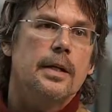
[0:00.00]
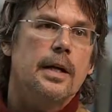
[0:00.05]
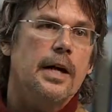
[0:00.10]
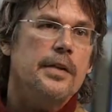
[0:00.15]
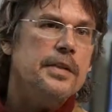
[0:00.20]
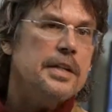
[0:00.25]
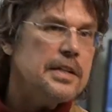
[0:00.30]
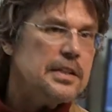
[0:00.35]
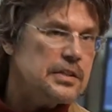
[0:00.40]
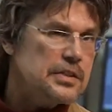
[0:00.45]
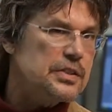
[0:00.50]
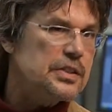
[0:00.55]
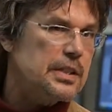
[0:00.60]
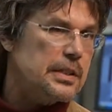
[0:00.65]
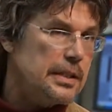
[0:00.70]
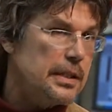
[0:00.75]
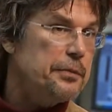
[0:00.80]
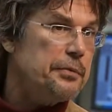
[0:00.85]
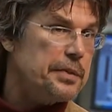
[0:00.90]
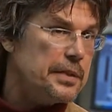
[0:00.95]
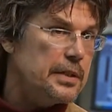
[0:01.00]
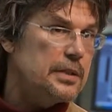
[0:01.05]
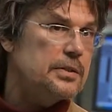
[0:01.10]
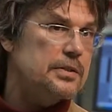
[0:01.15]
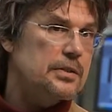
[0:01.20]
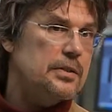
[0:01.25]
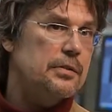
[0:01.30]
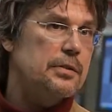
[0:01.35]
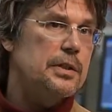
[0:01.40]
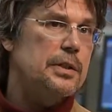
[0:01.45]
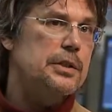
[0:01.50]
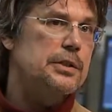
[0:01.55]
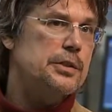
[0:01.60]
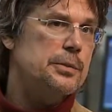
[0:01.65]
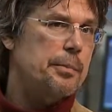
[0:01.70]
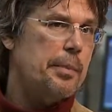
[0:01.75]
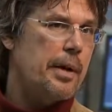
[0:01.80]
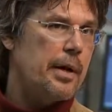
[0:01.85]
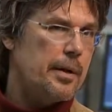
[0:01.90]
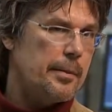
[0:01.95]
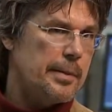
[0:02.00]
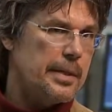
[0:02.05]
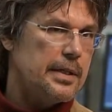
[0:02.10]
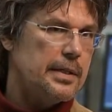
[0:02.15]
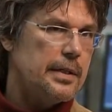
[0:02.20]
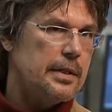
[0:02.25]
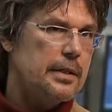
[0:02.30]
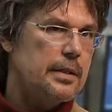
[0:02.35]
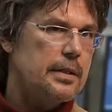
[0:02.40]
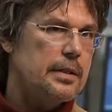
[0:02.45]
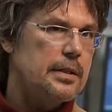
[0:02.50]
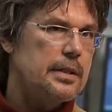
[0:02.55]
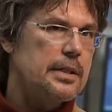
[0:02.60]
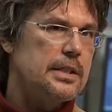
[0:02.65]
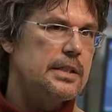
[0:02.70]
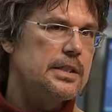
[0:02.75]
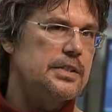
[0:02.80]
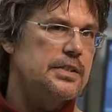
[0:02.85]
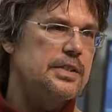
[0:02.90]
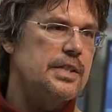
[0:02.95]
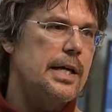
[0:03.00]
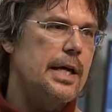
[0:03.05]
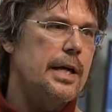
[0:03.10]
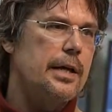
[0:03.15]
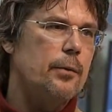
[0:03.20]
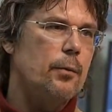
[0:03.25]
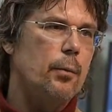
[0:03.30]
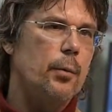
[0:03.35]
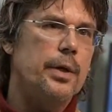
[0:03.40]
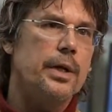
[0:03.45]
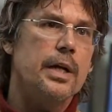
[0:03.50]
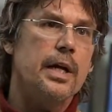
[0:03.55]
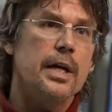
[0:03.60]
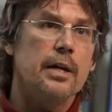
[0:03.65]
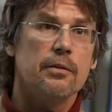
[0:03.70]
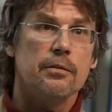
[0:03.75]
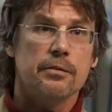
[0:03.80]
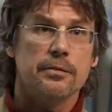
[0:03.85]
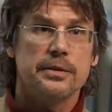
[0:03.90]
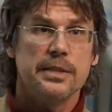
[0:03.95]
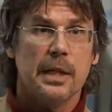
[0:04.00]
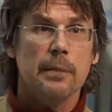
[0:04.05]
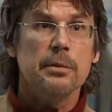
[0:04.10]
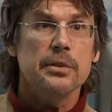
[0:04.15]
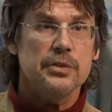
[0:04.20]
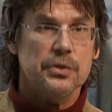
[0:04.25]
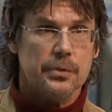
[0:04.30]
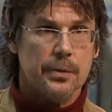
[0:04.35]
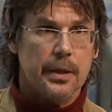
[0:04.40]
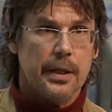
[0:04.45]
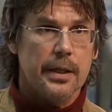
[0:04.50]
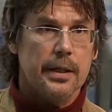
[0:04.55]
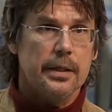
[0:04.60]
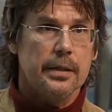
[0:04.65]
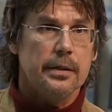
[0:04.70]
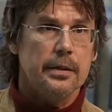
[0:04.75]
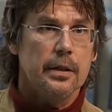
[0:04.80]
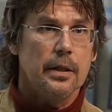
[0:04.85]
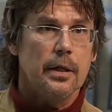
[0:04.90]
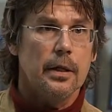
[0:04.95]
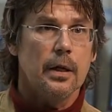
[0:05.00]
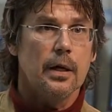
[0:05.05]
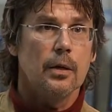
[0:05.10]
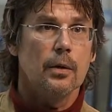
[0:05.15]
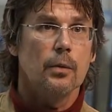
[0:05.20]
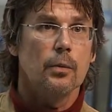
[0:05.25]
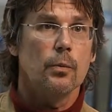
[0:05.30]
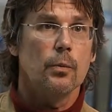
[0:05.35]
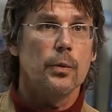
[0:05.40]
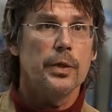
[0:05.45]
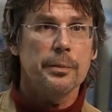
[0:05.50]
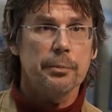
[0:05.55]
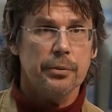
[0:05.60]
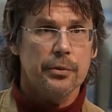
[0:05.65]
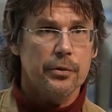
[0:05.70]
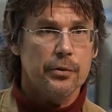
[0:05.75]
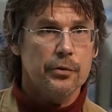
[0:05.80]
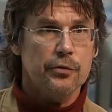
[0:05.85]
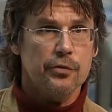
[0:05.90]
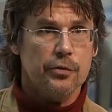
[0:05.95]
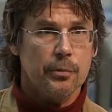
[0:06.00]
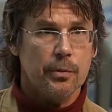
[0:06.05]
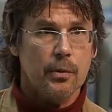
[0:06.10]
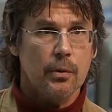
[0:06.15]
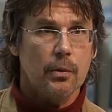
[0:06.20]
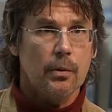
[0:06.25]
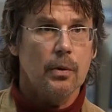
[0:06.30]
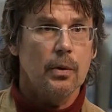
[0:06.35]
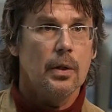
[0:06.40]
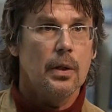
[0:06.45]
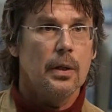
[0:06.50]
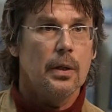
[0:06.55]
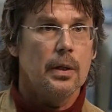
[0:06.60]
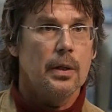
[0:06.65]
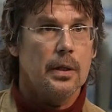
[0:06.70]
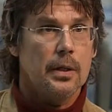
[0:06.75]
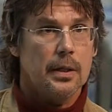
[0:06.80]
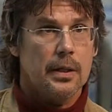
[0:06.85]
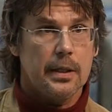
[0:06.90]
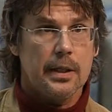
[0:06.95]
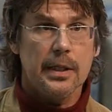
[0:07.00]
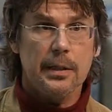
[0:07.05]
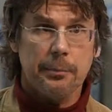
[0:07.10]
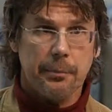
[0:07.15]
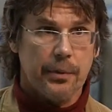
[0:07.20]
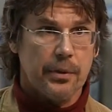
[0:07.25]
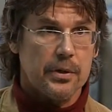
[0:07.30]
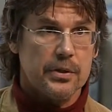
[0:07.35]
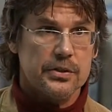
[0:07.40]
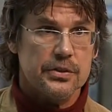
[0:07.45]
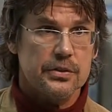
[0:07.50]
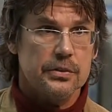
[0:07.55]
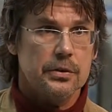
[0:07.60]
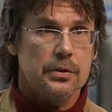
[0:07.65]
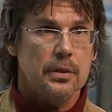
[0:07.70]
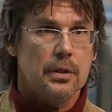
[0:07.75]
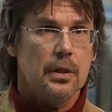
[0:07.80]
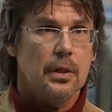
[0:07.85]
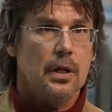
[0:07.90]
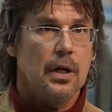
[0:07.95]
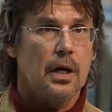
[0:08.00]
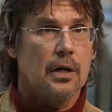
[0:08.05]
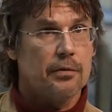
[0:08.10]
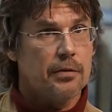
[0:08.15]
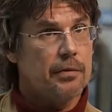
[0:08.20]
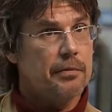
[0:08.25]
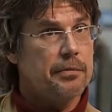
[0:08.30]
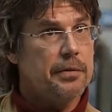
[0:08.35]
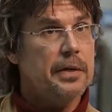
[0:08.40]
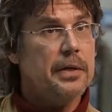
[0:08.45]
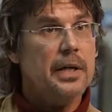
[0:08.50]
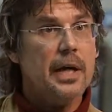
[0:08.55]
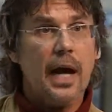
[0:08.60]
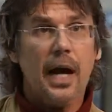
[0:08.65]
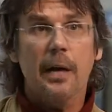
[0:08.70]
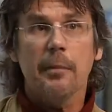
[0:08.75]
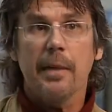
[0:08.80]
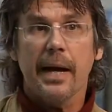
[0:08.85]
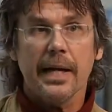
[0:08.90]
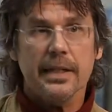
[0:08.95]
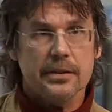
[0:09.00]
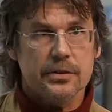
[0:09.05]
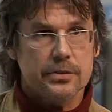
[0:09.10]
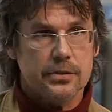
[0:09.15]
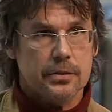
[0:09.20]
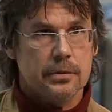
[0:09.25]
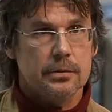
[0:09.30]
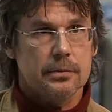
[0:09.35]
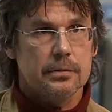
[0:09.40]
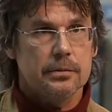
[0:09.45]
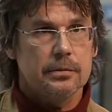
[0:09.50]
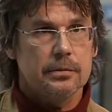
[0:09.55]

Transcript: I think the significance of the experiment is that we have demonstrated a reproducible heat burst of a very high magnitude,